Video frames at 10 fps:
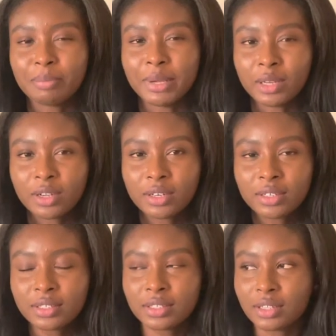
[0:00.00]
Miller.
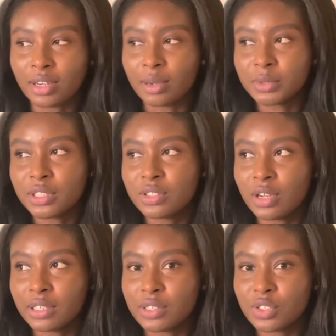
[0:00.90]
Um, she's
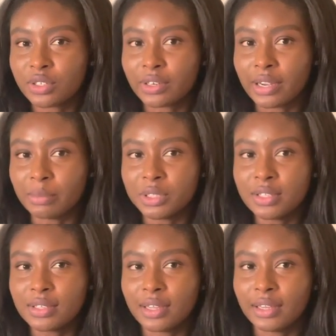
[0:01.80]
on Instagram.
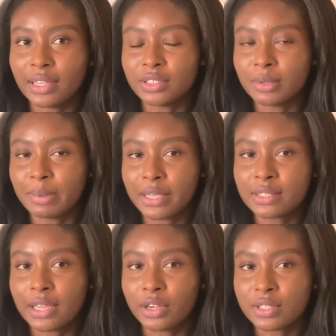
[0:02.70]
She's an
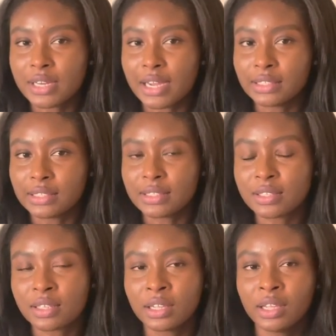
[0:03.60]
Atlanta-based
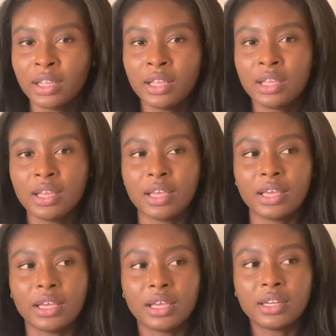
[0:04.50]
hairstylist.
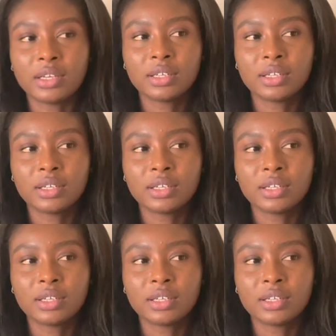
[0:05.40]
And